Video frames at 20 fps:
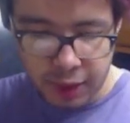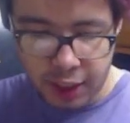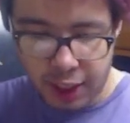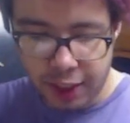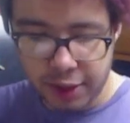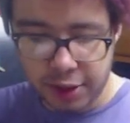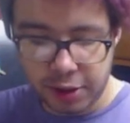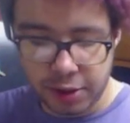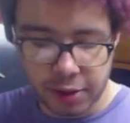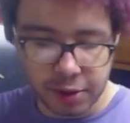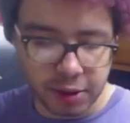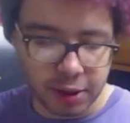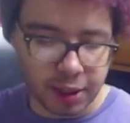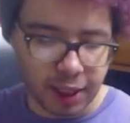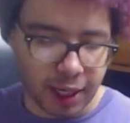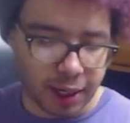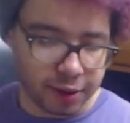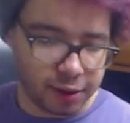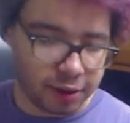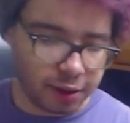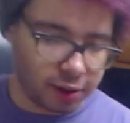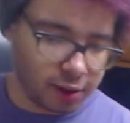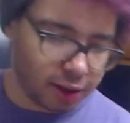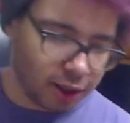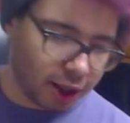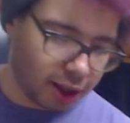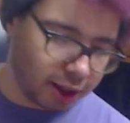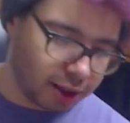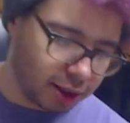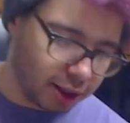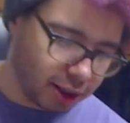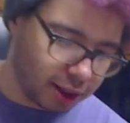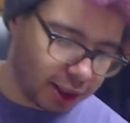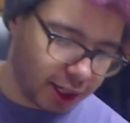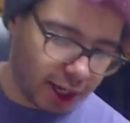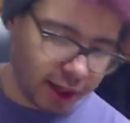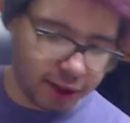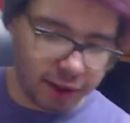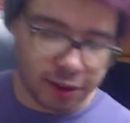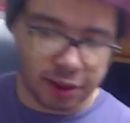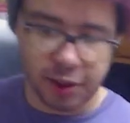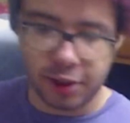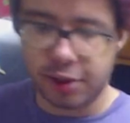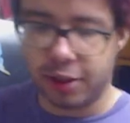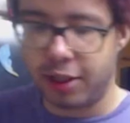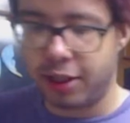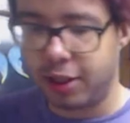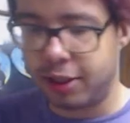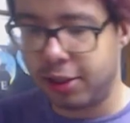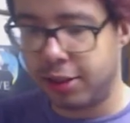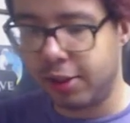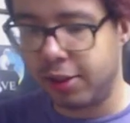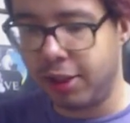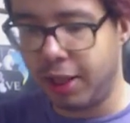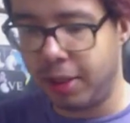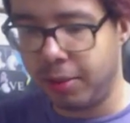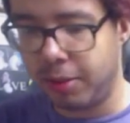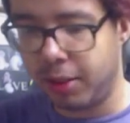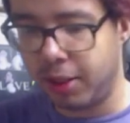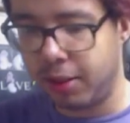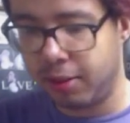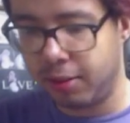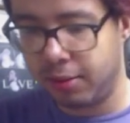I just use Italian seasoning. It's the same thing.